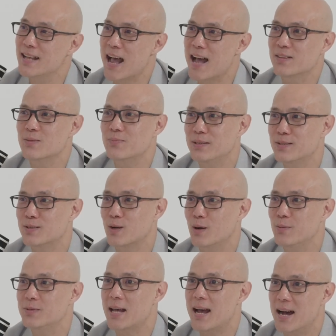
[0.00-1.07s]
have to be
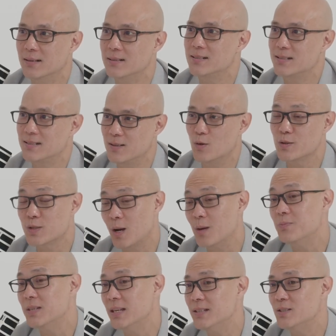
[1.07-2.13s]
scoped out or
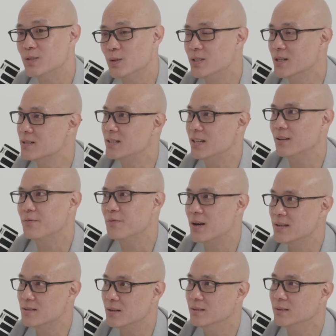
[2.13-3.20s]
scoped into just debt
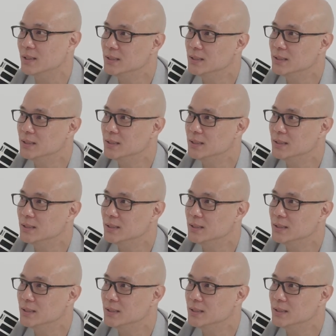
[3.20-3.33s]
advice only.